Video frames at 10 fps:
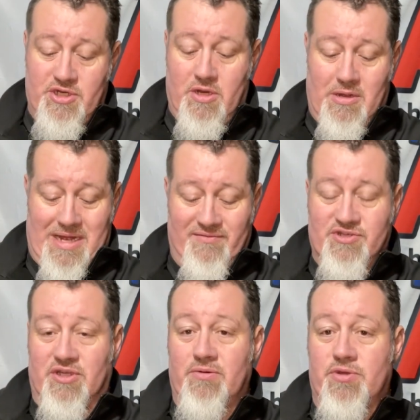
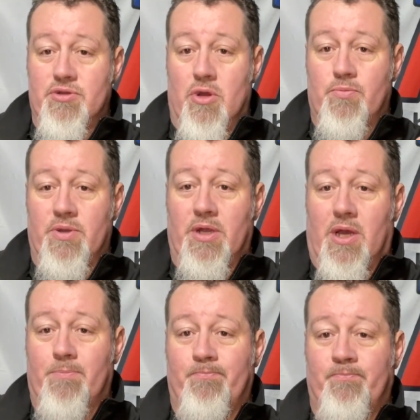obviously when you open it
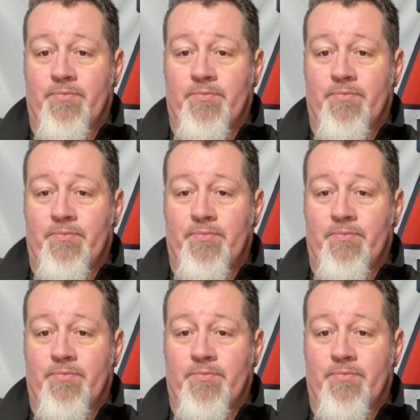up,